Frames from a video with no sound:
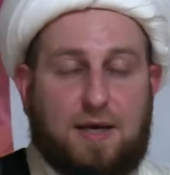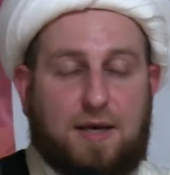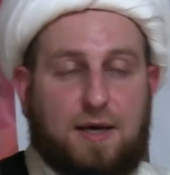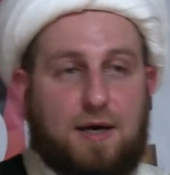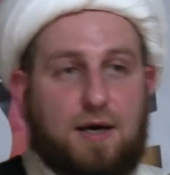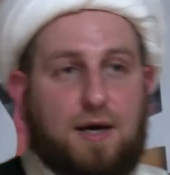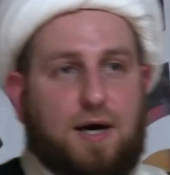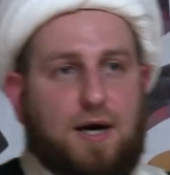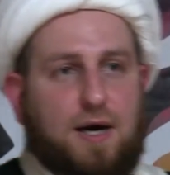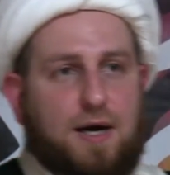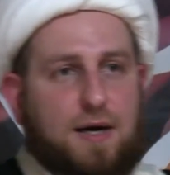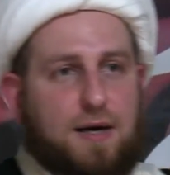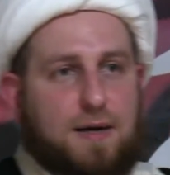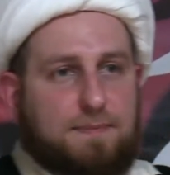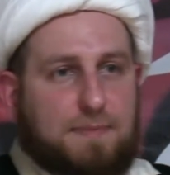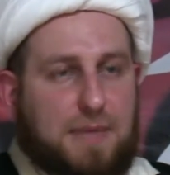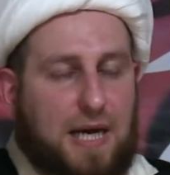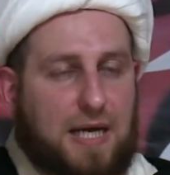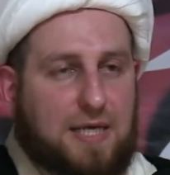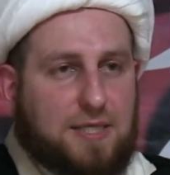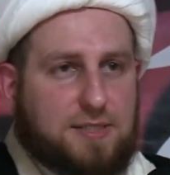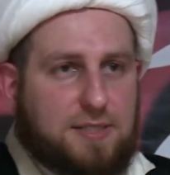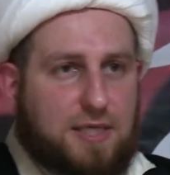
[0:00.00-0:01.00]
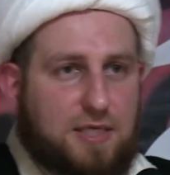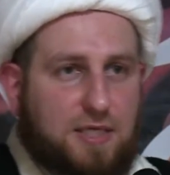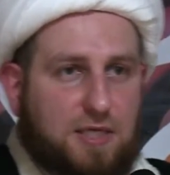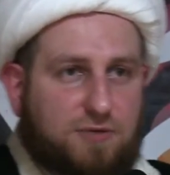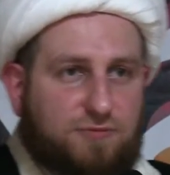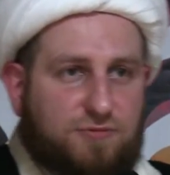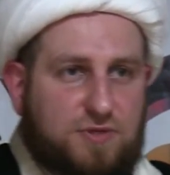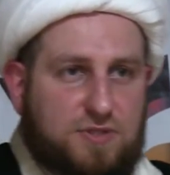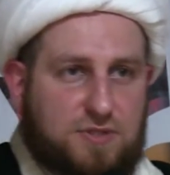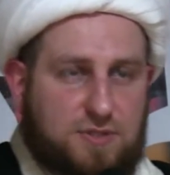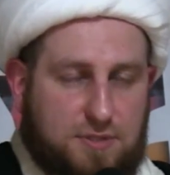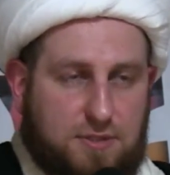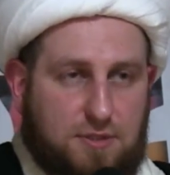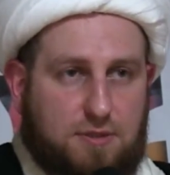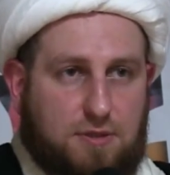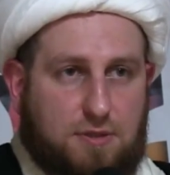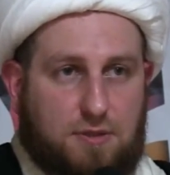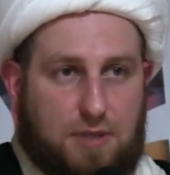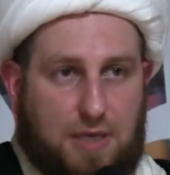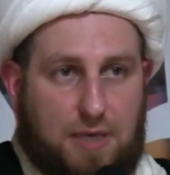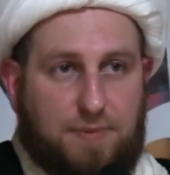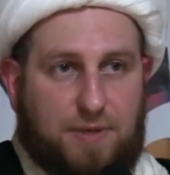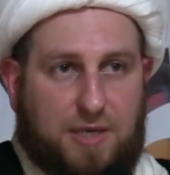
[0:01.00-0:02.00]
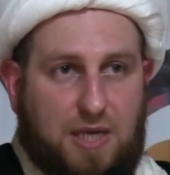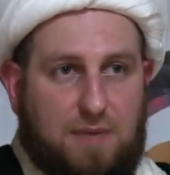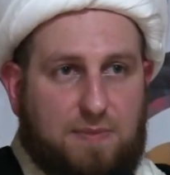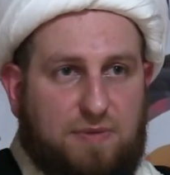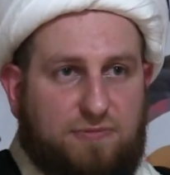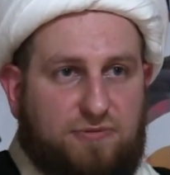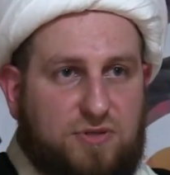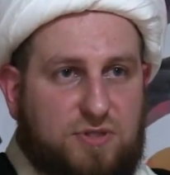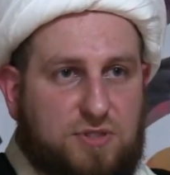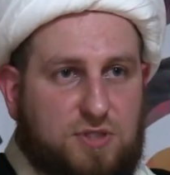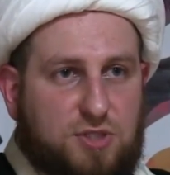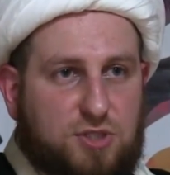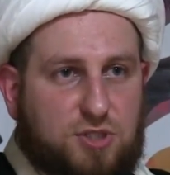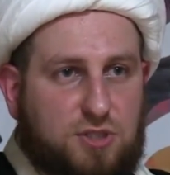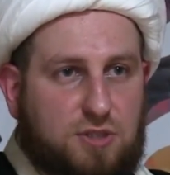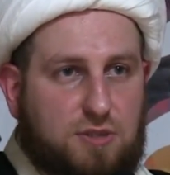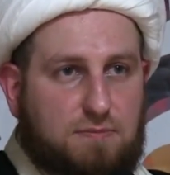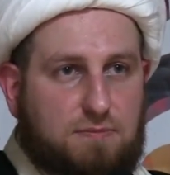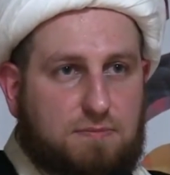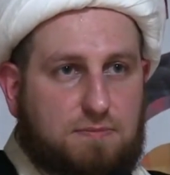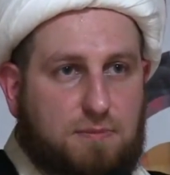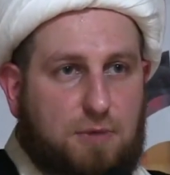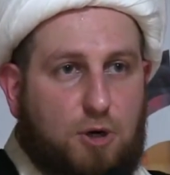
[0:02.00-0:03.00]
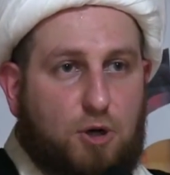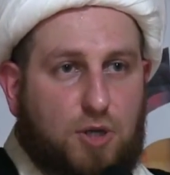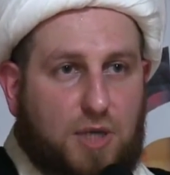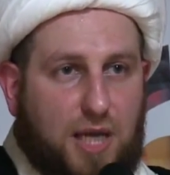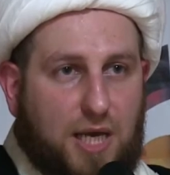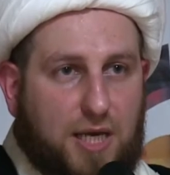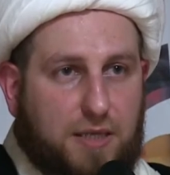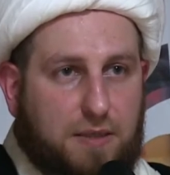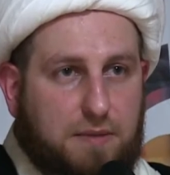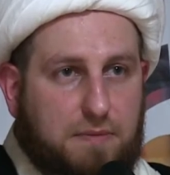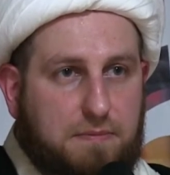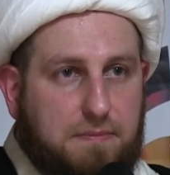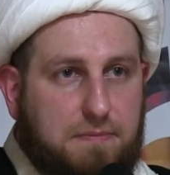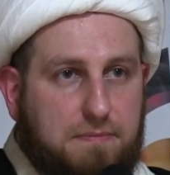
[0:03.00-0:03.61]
I became a physician online.